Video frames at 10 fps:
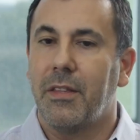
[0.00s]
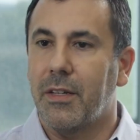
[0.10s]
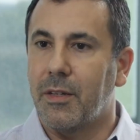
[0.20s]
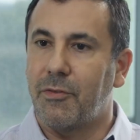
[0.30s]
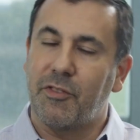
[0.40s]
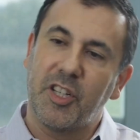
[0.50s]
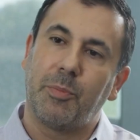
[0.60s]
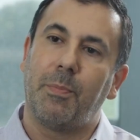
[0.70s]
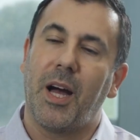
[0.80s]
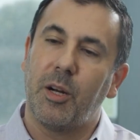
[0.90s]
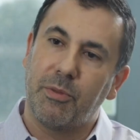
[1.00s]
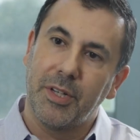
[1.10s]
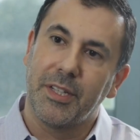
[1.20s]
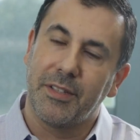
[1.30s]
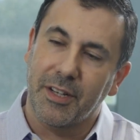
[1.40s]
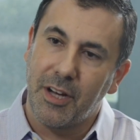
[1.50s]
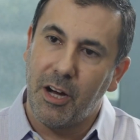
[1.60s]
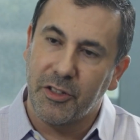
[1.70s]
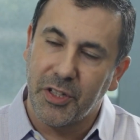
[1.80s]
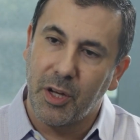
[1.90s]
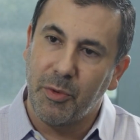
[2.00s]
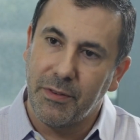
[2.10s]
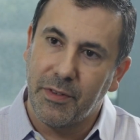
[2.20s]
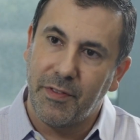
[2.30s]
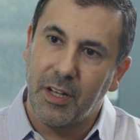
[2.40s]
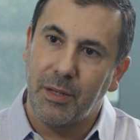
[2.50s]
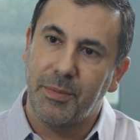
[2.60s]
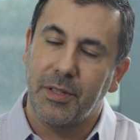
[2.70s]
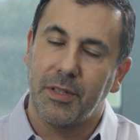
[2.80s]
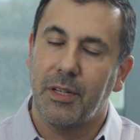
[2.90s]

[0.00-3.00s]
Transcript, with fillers: The FRESH bioprinting technology that we've developed and,